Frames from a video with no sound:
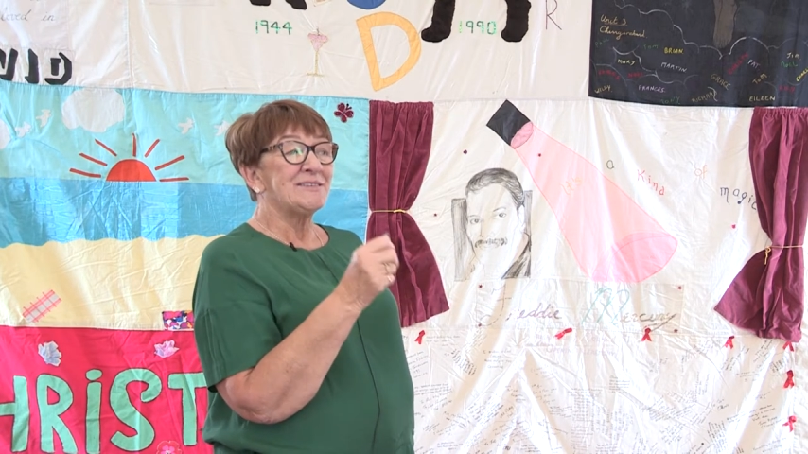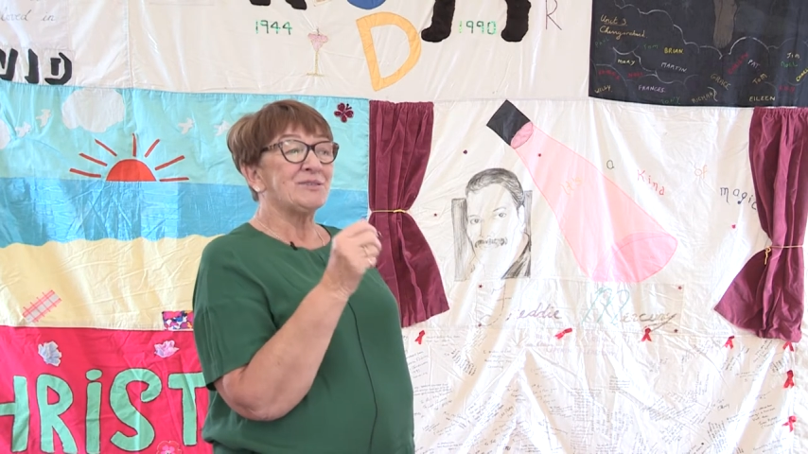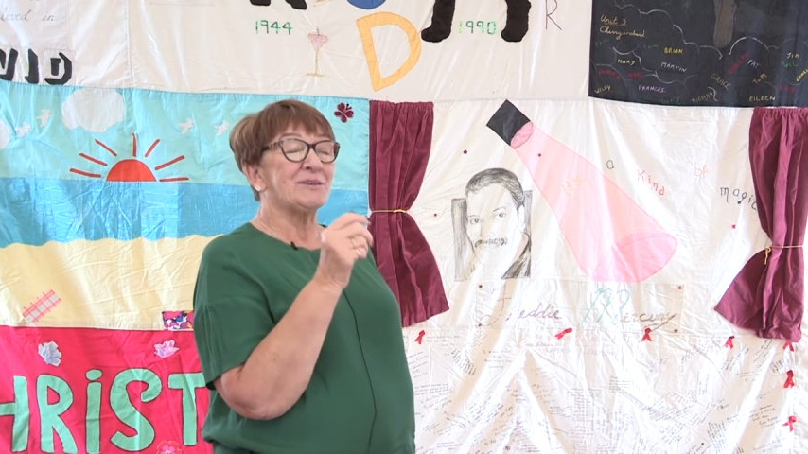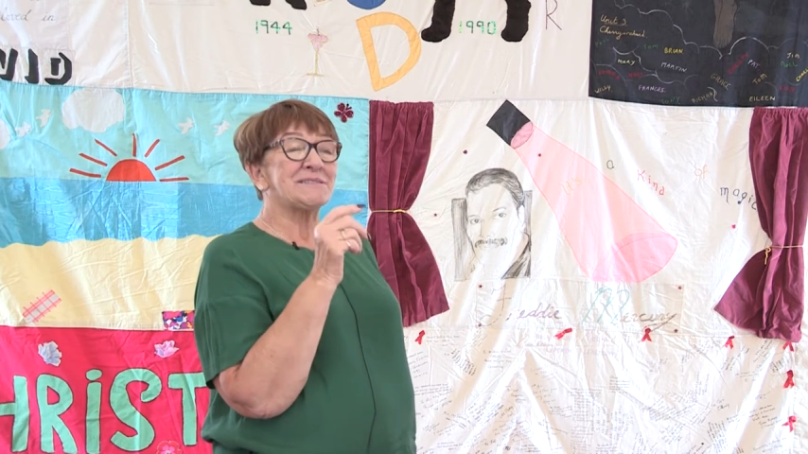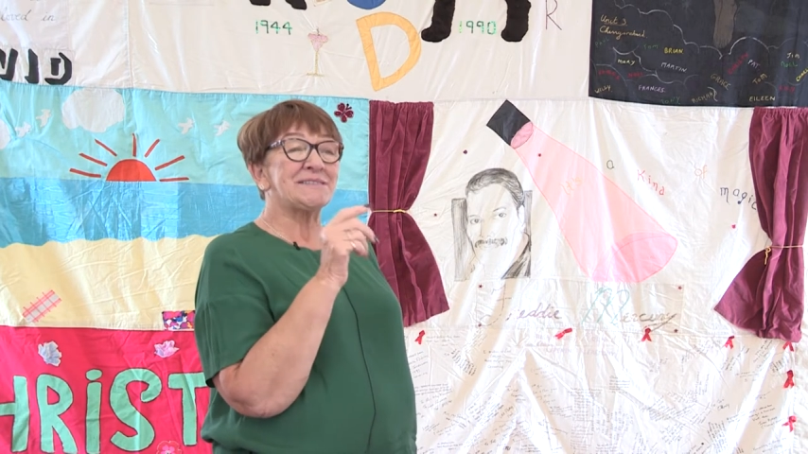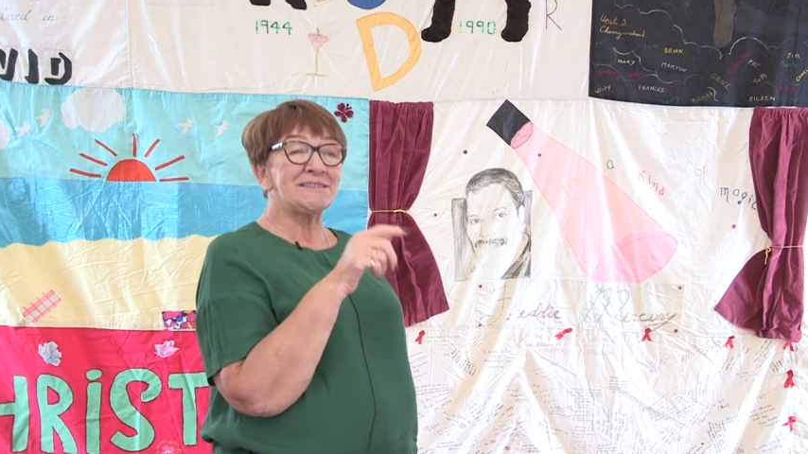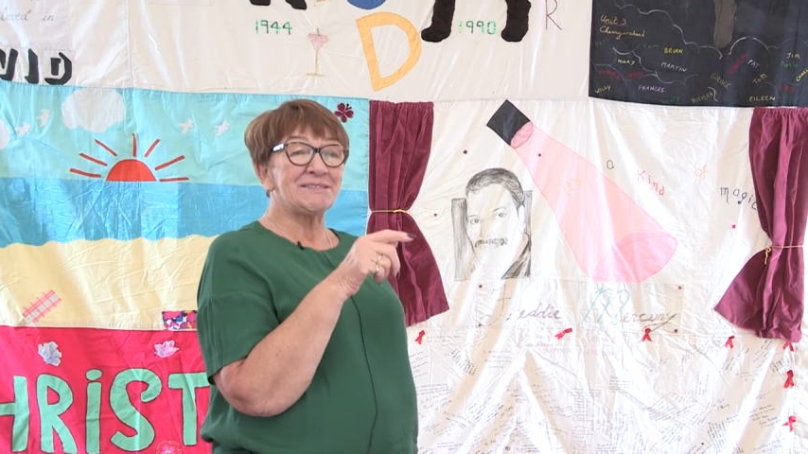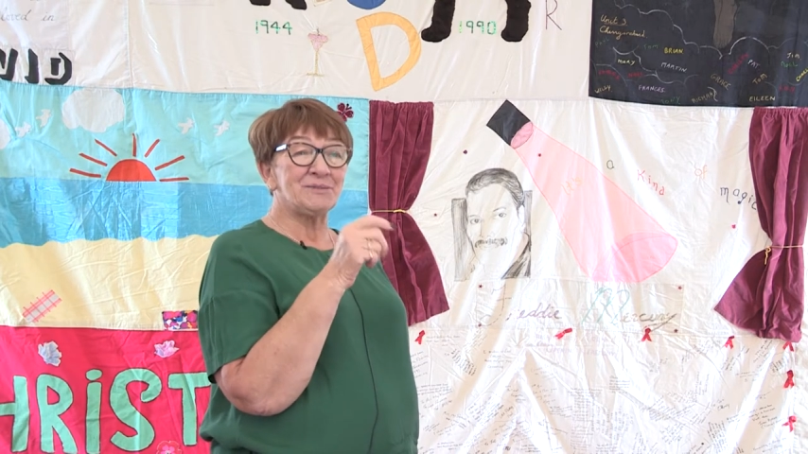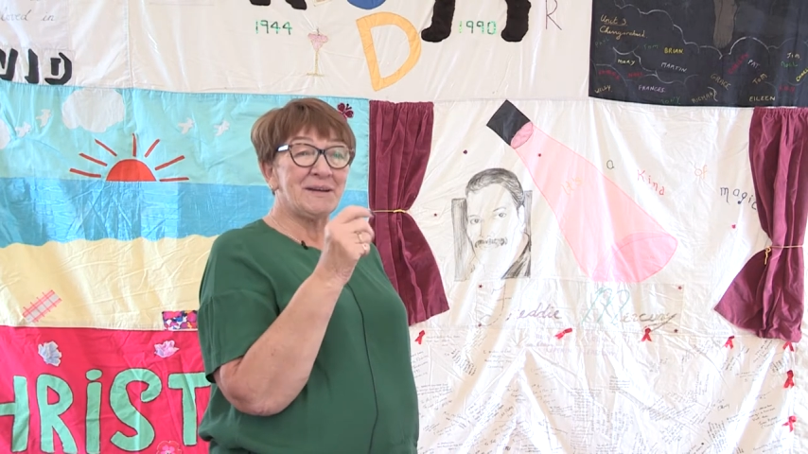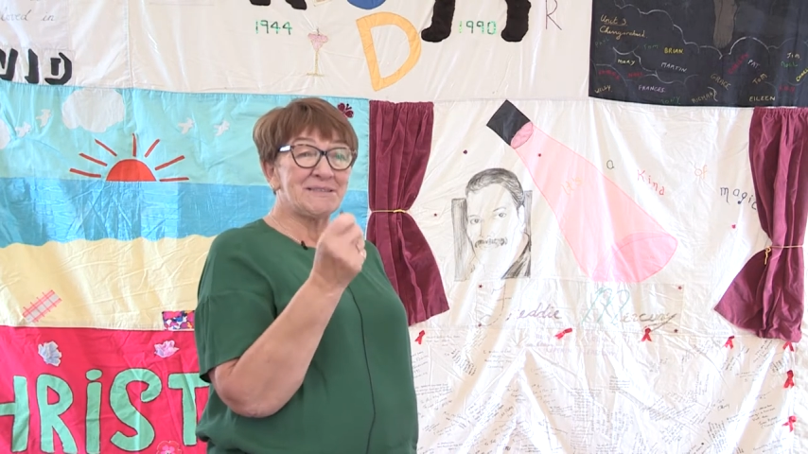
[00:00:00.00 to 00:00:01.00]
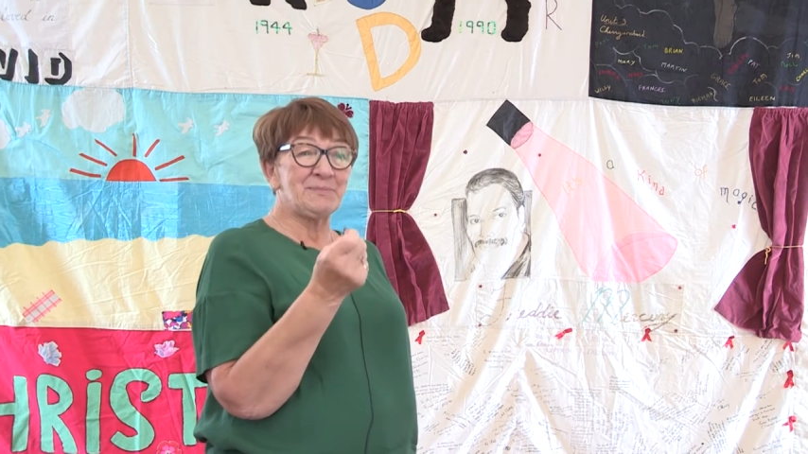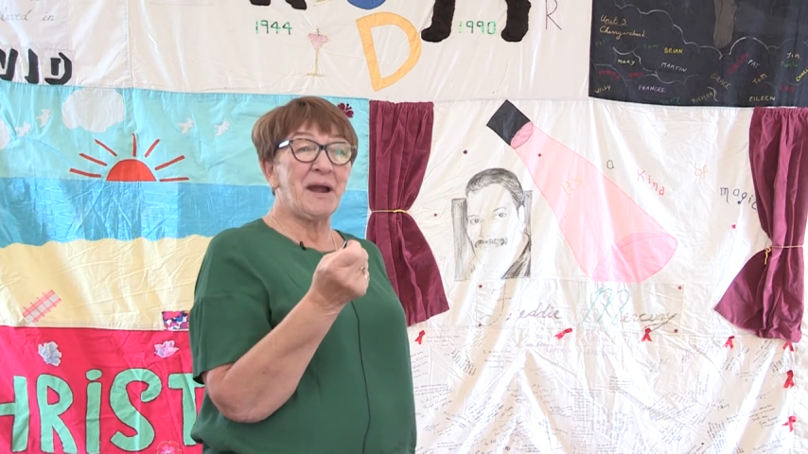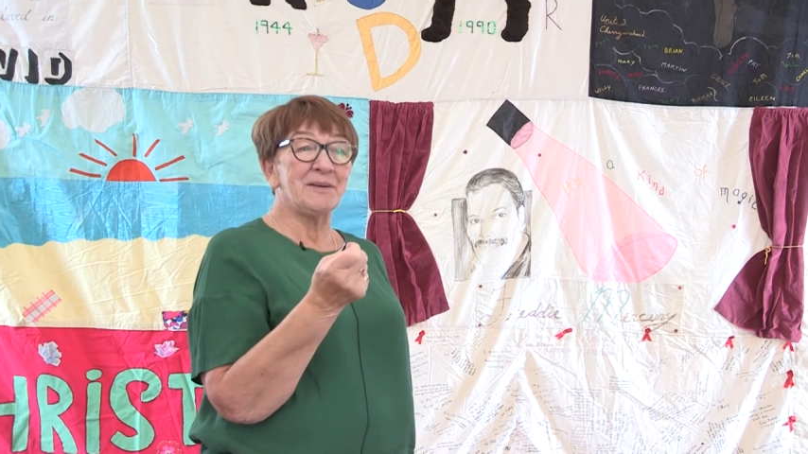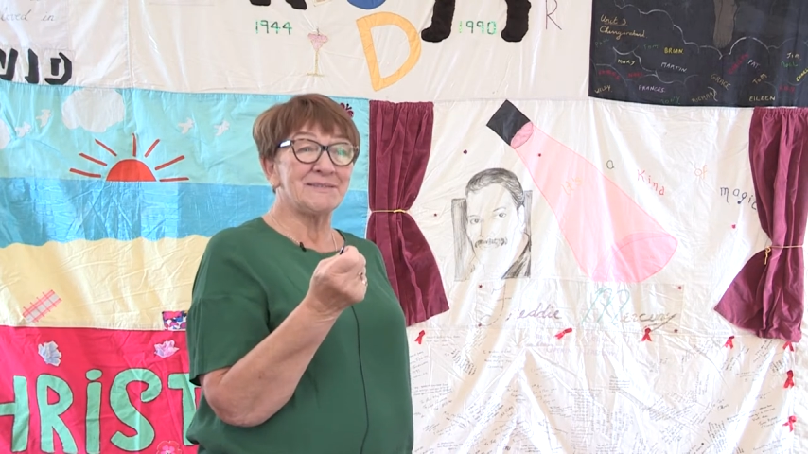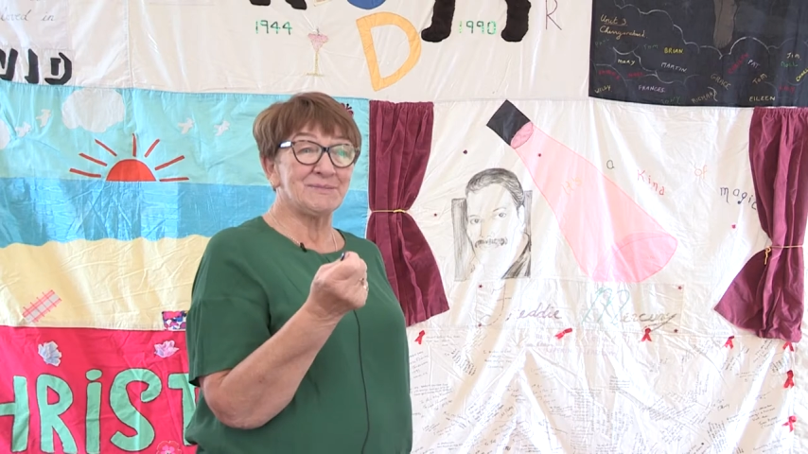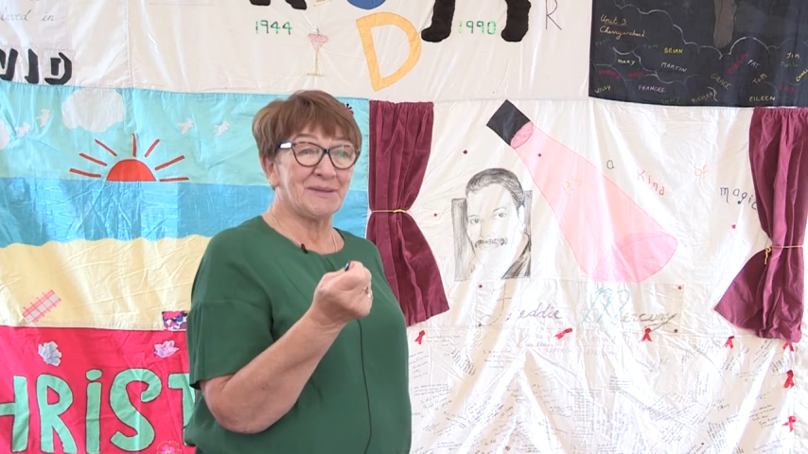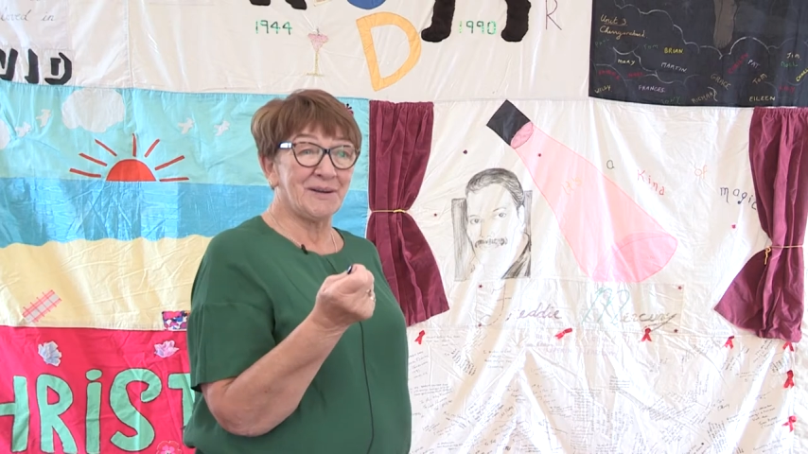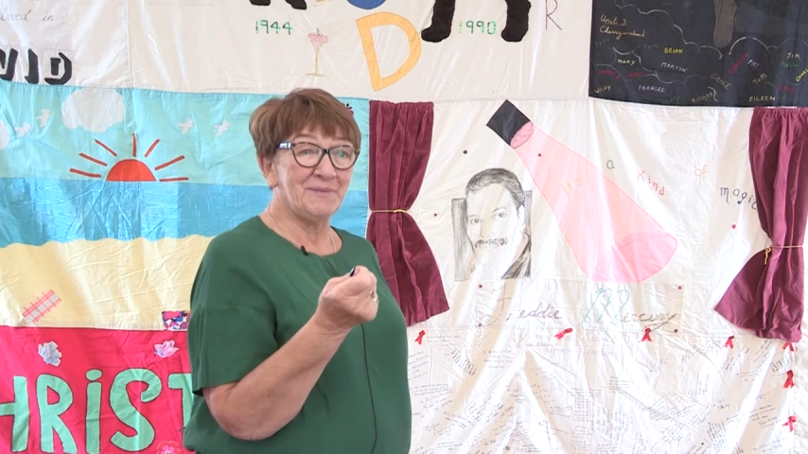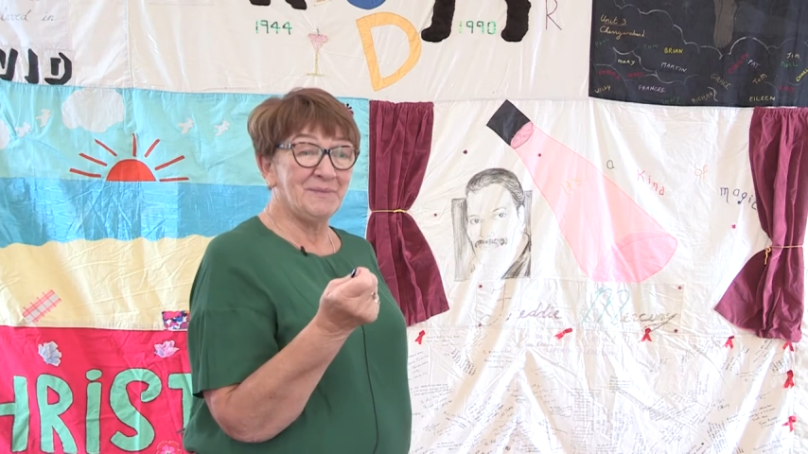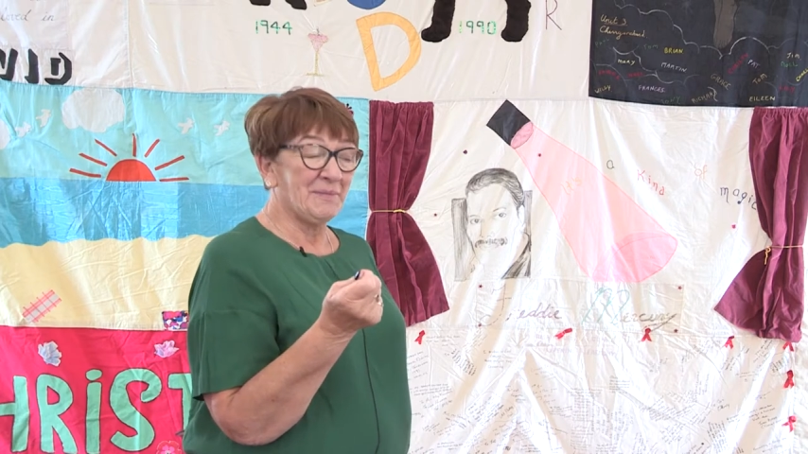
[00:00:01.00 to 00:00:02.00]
So her sister went to Paris with her,